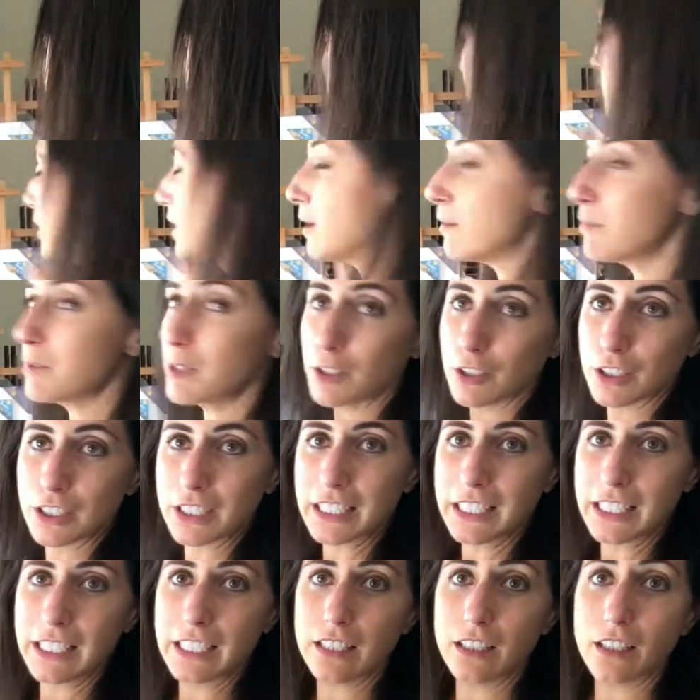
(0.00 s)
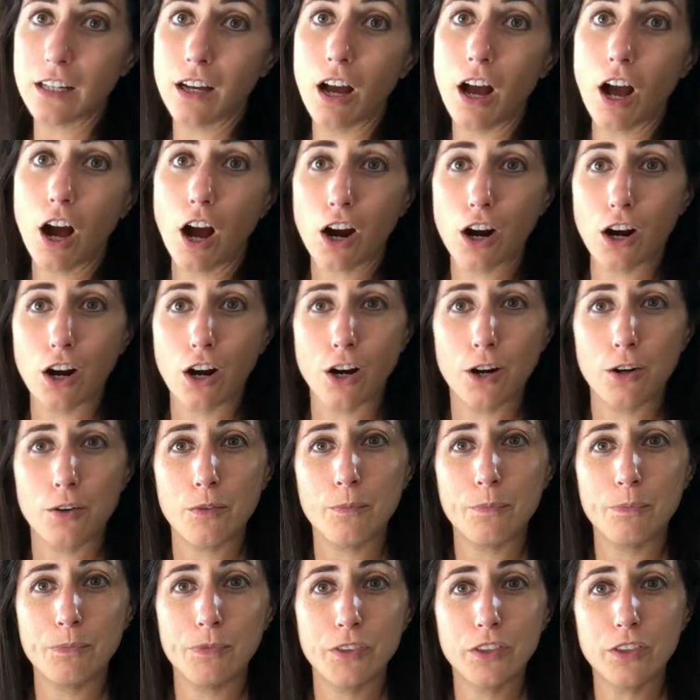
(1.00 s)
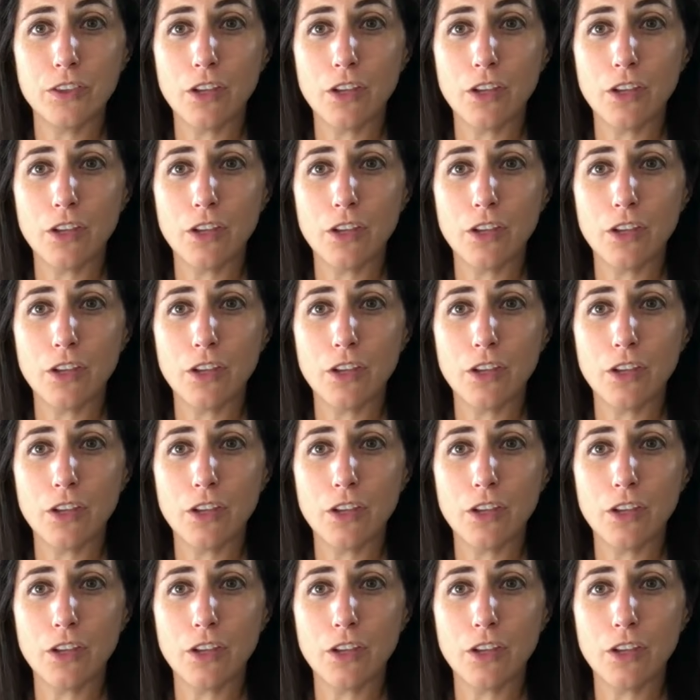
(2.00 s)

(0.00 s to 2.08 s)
Some of them you'll see are